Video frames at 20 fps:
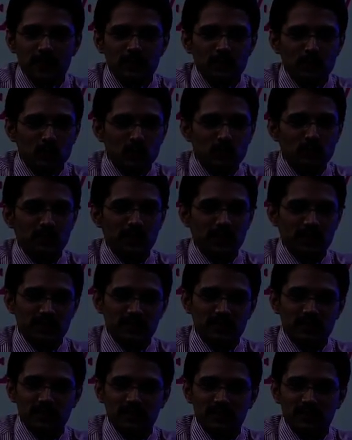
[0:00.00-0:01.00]

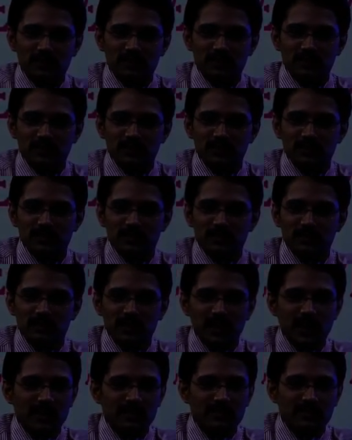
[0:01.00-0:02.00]
Toothpaste,
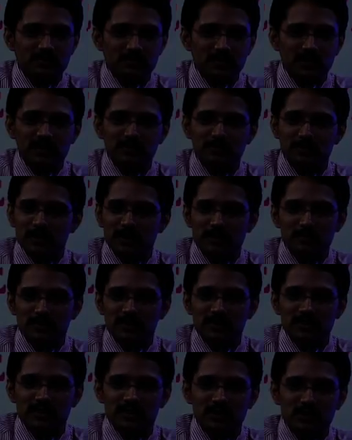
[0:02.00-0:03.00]
large big
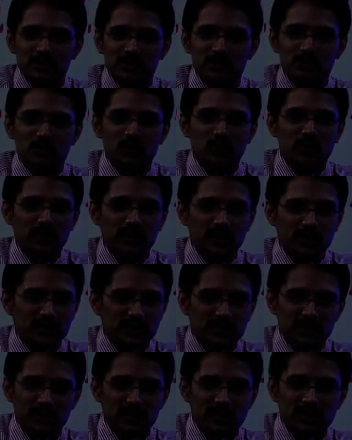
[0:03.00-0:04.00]
business houses, Colgate,
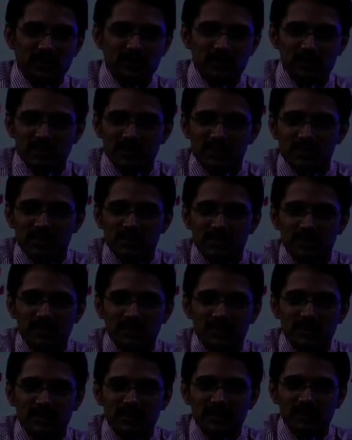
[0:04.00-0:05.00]
this
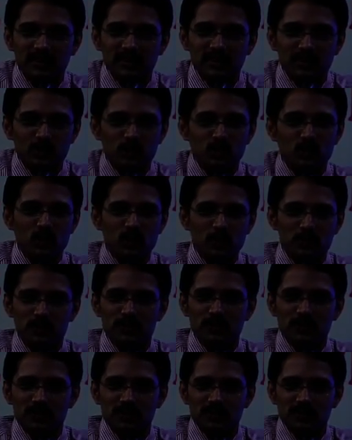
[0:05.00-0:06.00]

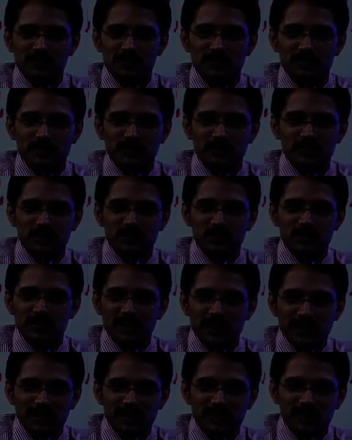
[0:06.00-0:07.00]
soaps,
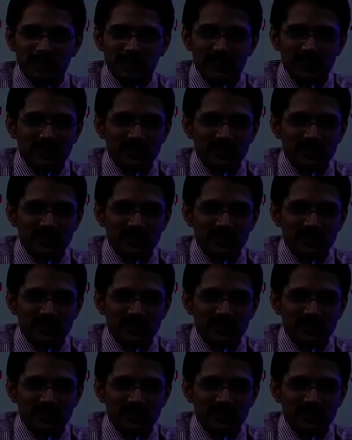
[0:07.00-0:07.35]
Hindustan Lever.